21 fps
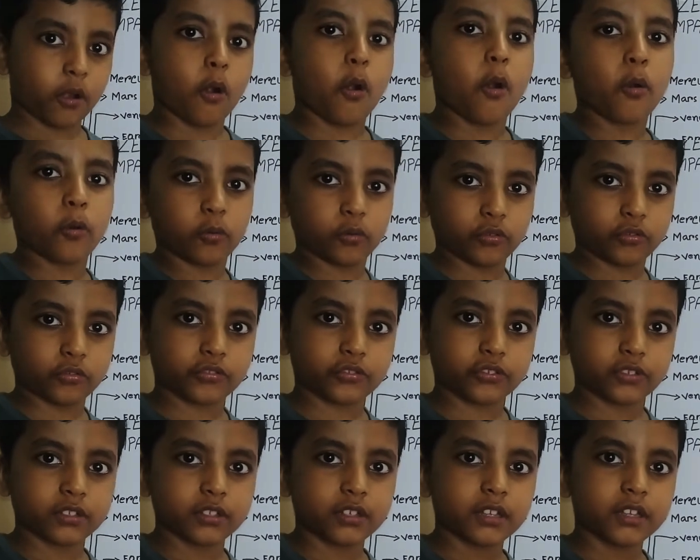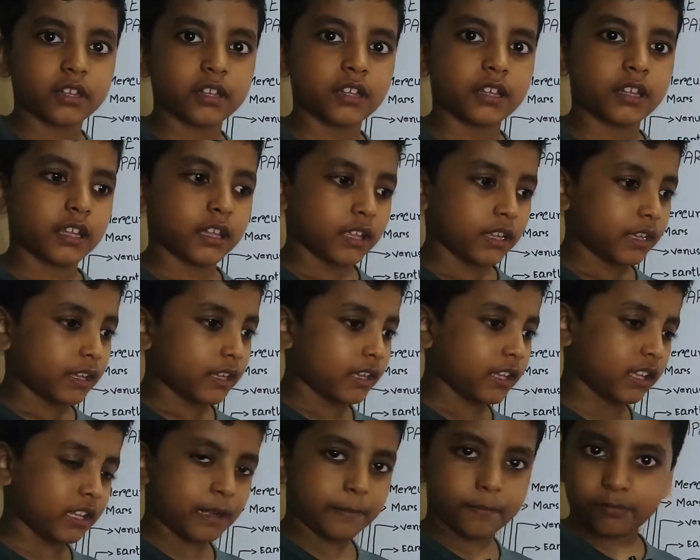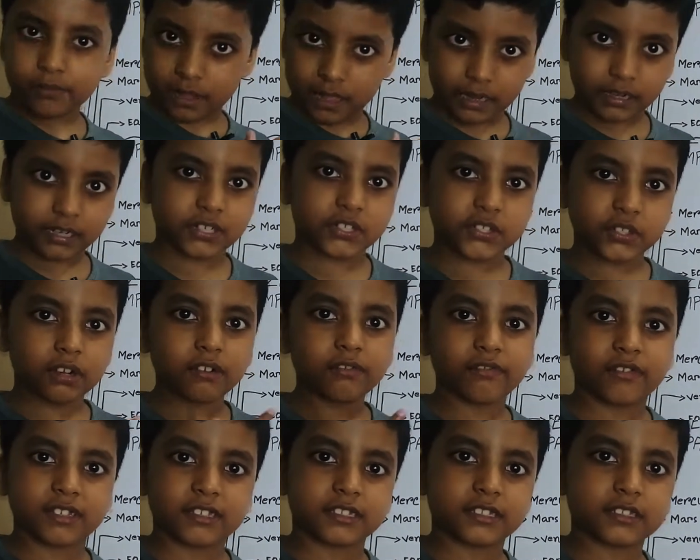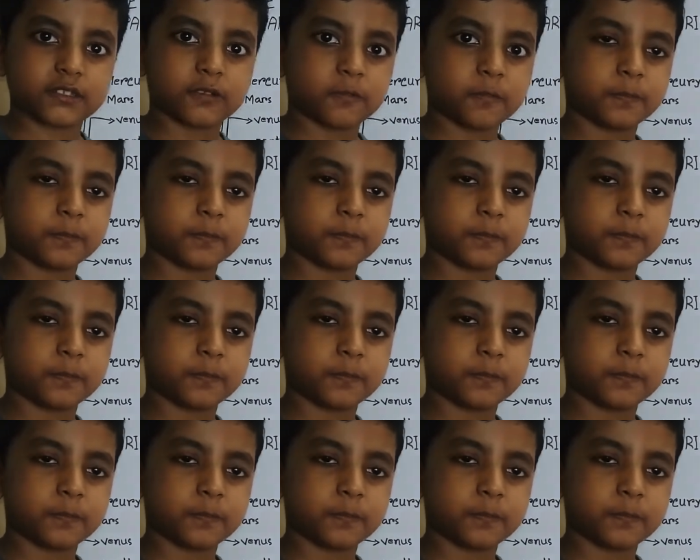holes in a planet's surface.